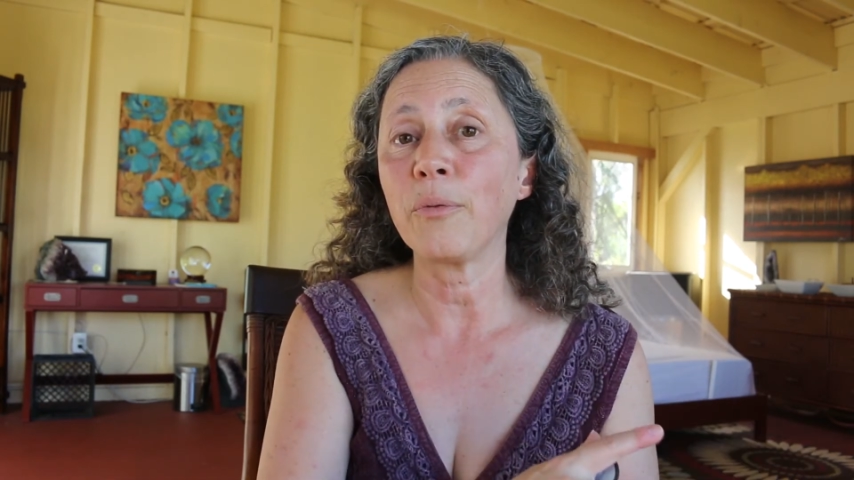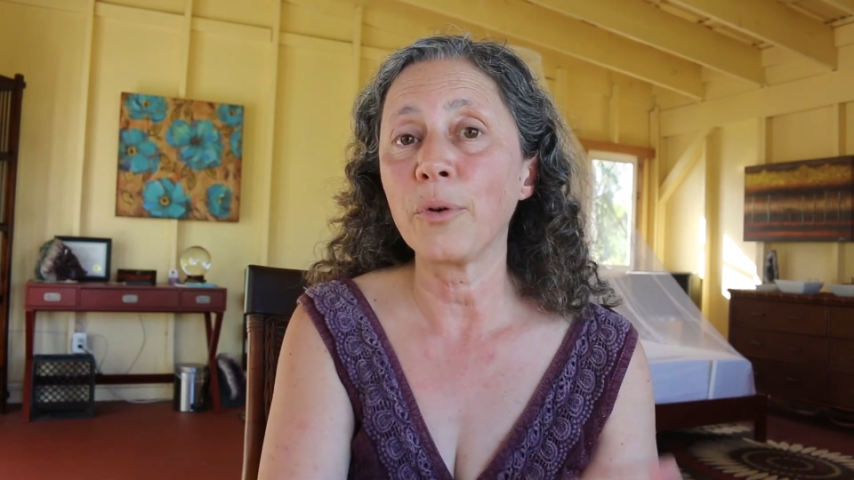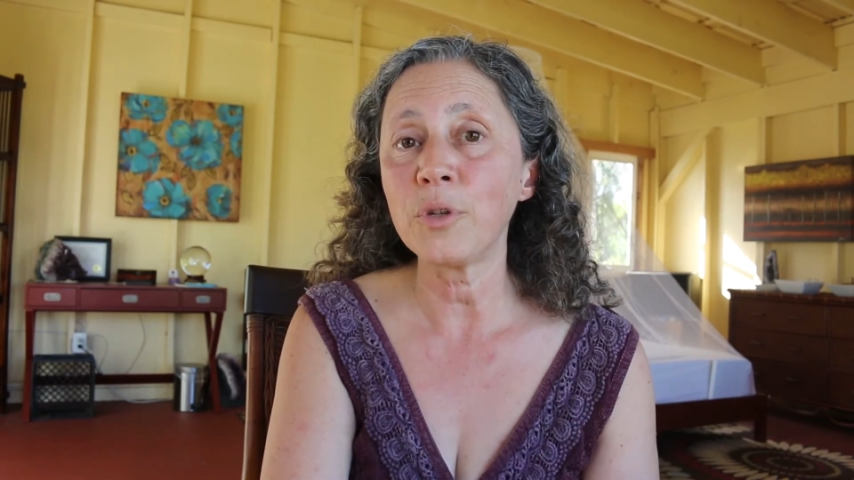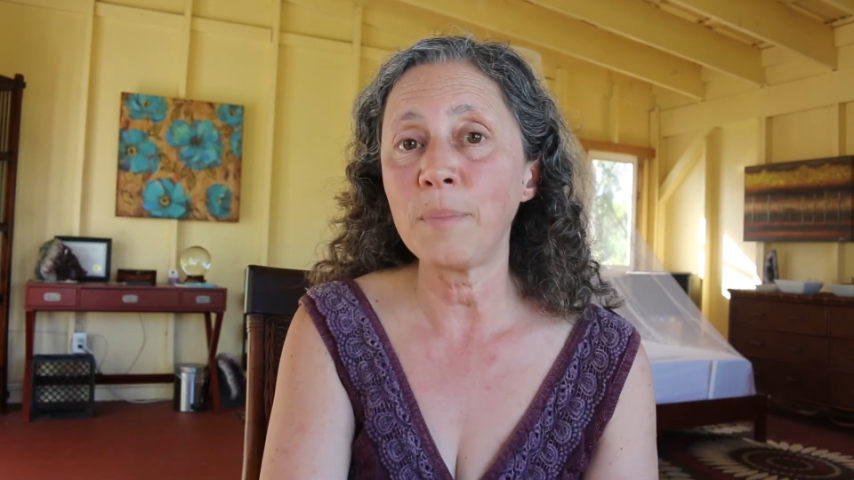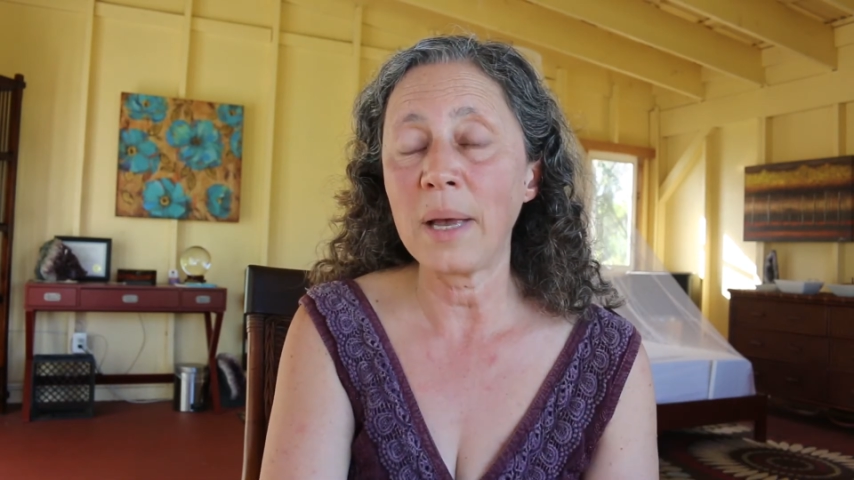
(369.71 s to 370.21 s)

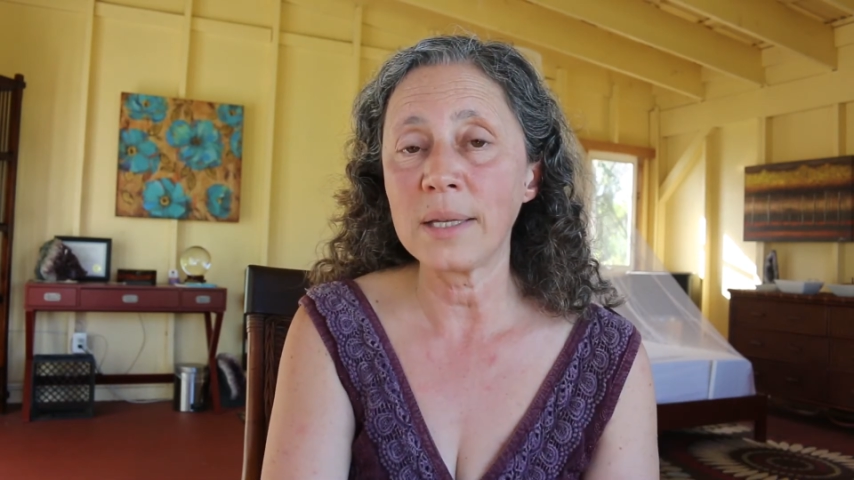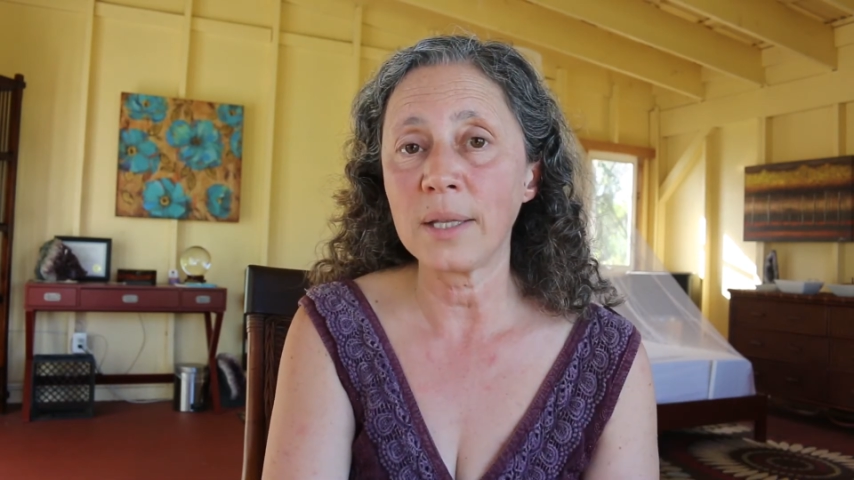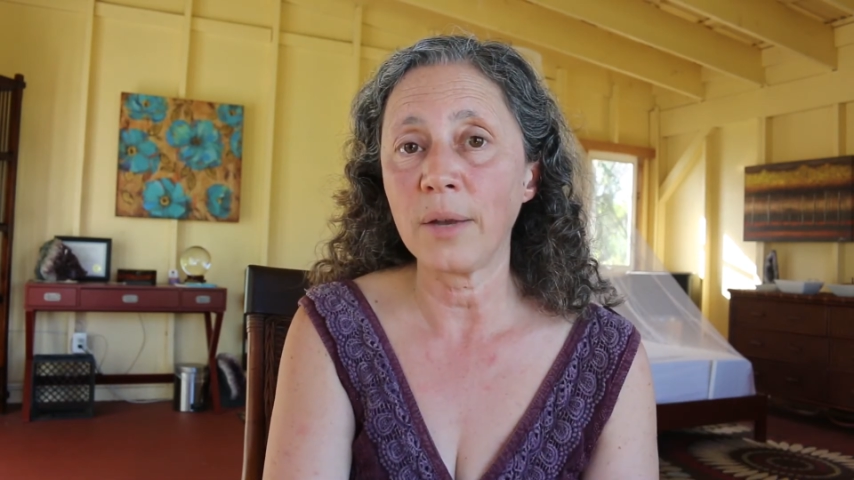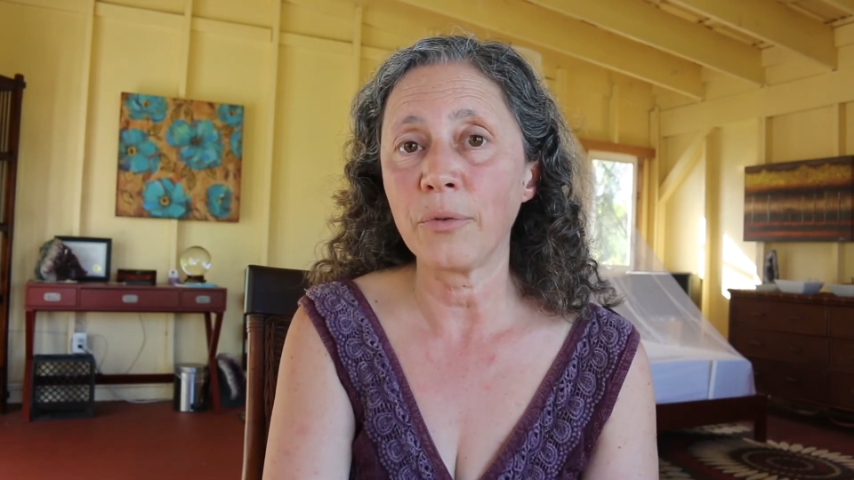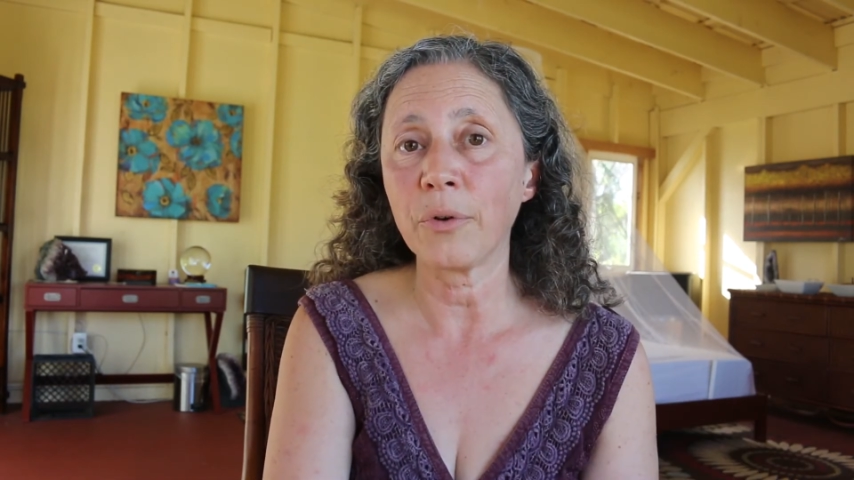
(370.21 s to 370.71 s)
first past
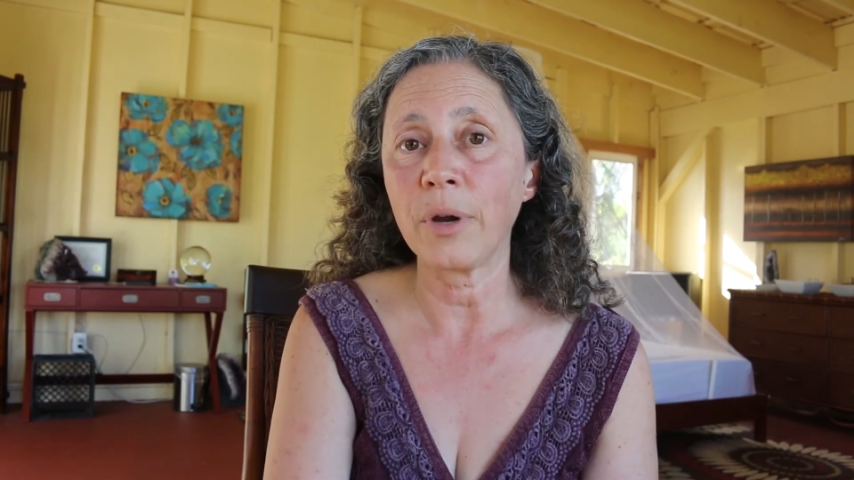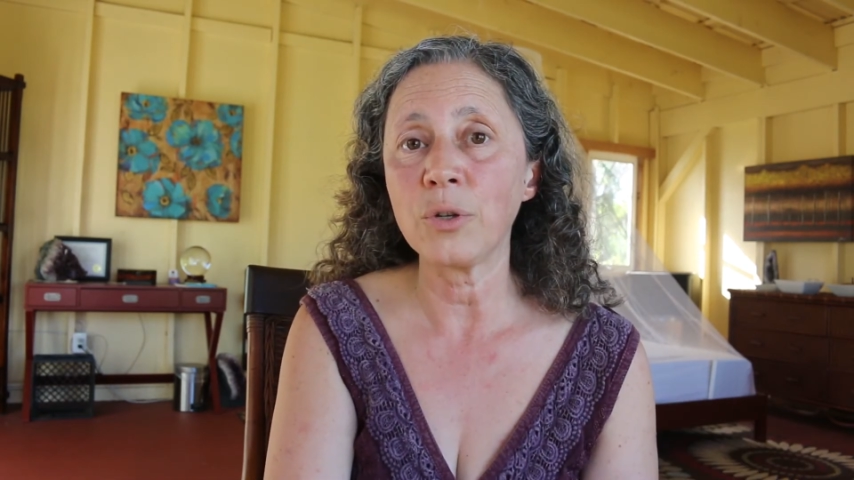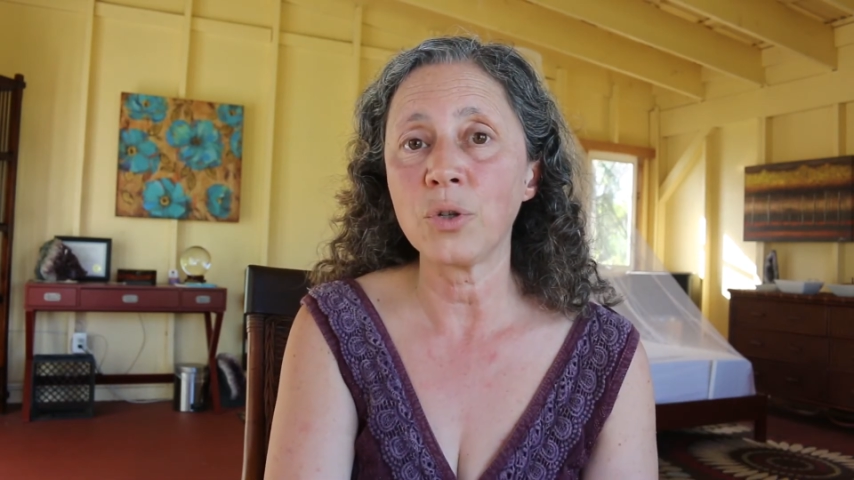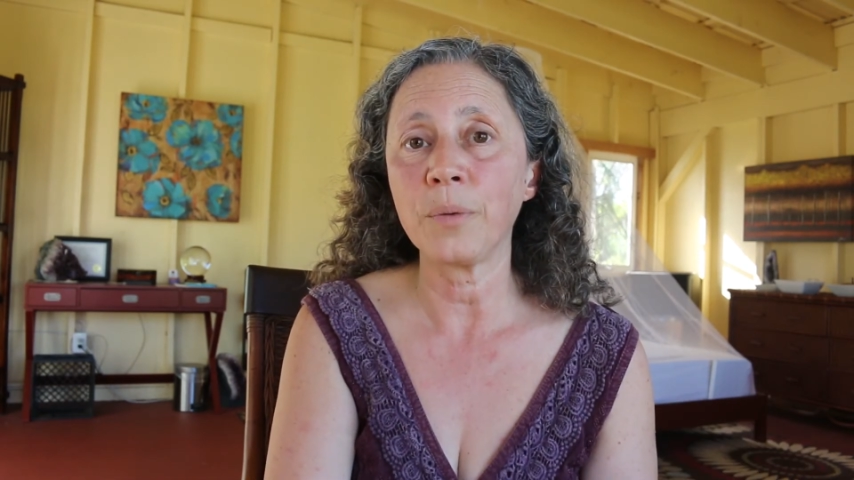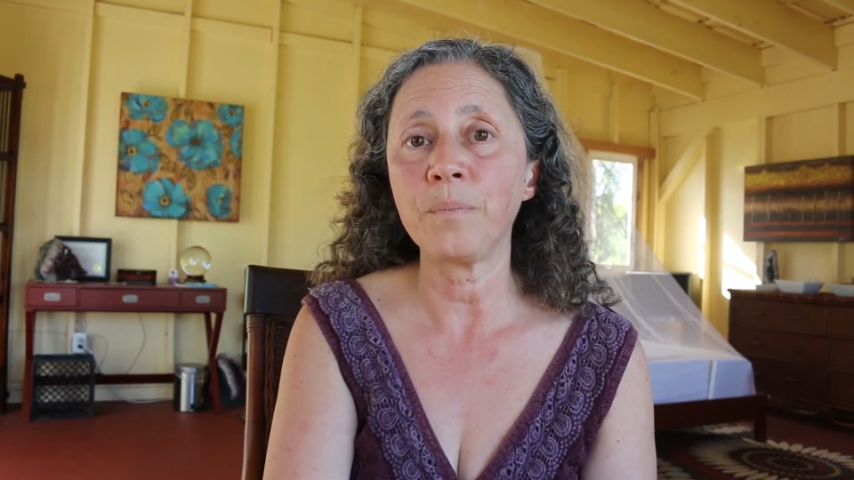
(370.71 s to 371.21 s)
life
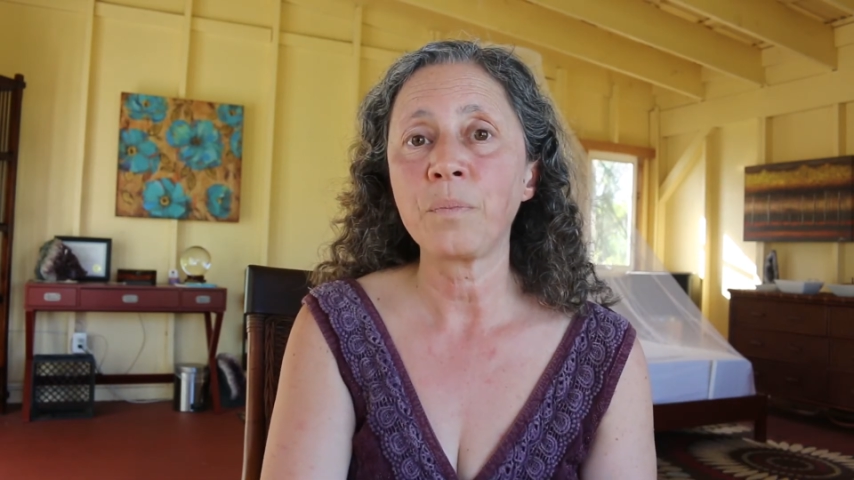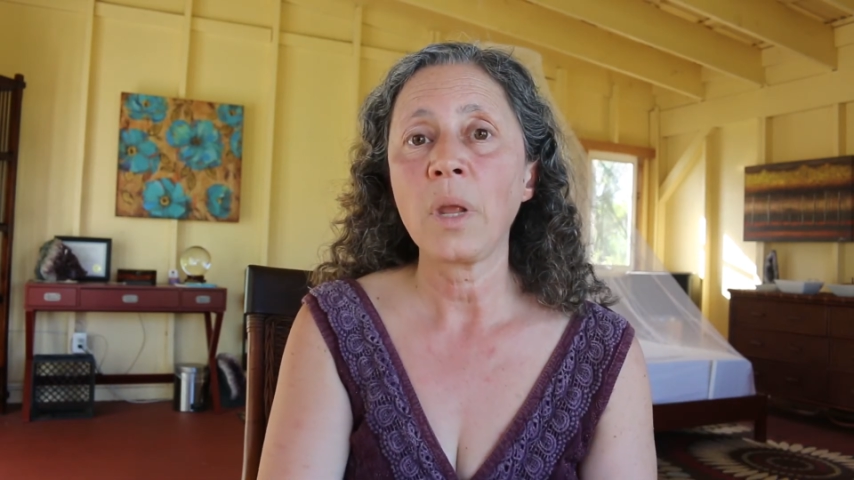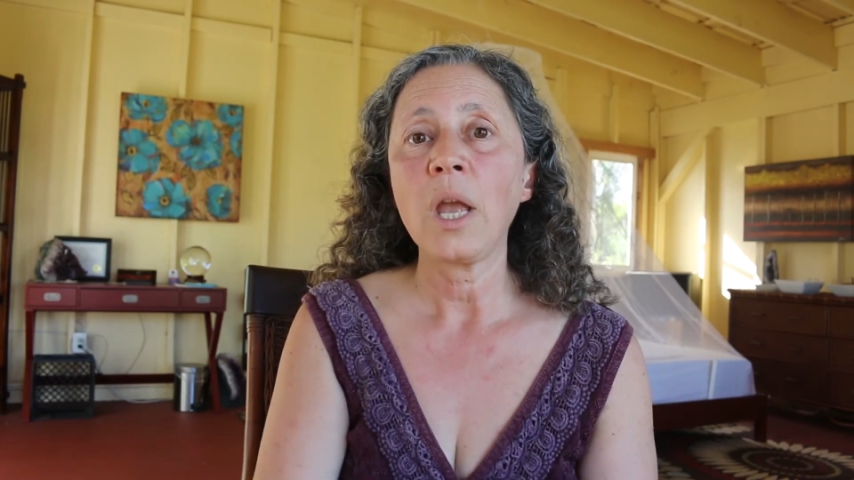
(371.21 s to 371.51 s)
regression,